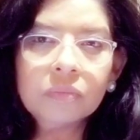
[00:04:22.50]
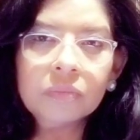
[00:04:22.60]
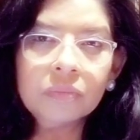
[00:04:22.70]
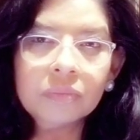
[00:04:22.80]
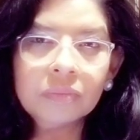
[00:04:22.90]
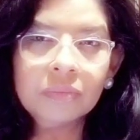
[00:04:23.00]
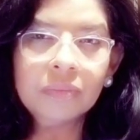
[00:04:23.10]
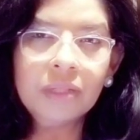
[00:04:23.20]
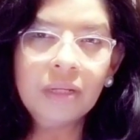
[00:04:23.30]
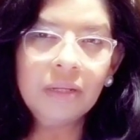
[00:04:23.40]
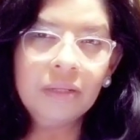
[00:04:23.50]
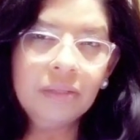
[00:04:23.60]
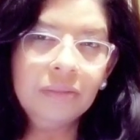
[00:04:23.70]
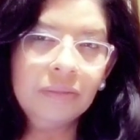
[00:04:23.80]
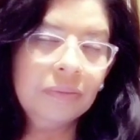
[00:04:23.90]

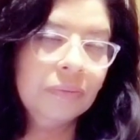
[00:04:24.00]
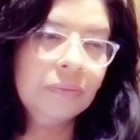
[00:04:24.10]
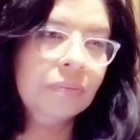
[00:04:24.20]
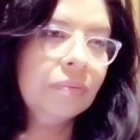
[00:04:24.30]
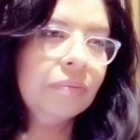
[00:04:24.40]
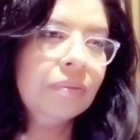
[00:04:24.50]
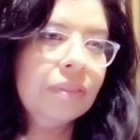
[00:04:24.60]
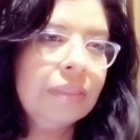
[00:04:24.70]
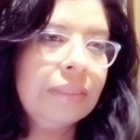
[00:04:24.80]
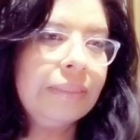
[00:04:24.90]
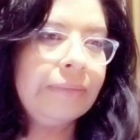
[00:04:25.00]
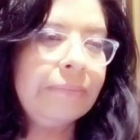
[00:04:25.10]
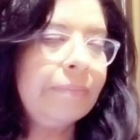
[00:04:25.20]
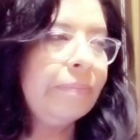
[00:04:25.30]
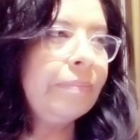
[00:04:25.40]

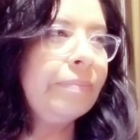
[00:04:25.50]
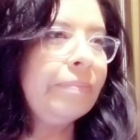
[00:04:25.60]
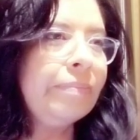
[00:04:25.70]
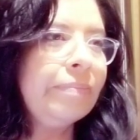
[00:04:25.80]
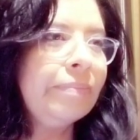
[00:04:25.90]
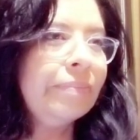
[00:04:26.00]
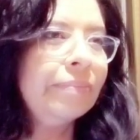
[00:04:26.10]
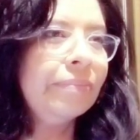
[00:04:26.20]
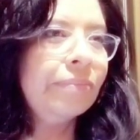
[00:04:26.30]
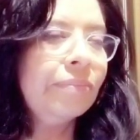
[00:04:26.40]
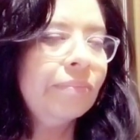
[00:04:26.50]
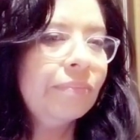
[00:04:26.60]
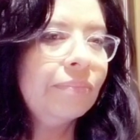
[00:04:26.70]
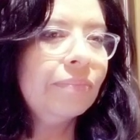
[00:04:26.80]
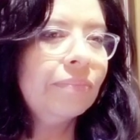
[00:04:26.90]

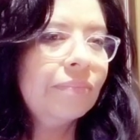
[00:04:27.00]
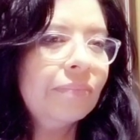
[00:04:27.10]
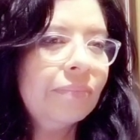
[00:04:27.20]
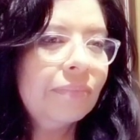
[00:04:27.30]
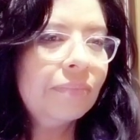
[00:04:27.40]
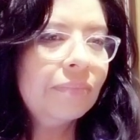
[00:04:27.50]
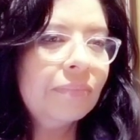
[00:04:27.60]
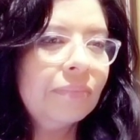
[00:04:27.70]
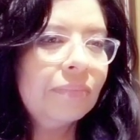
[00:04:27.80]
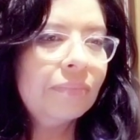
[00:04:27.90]
(not speaking)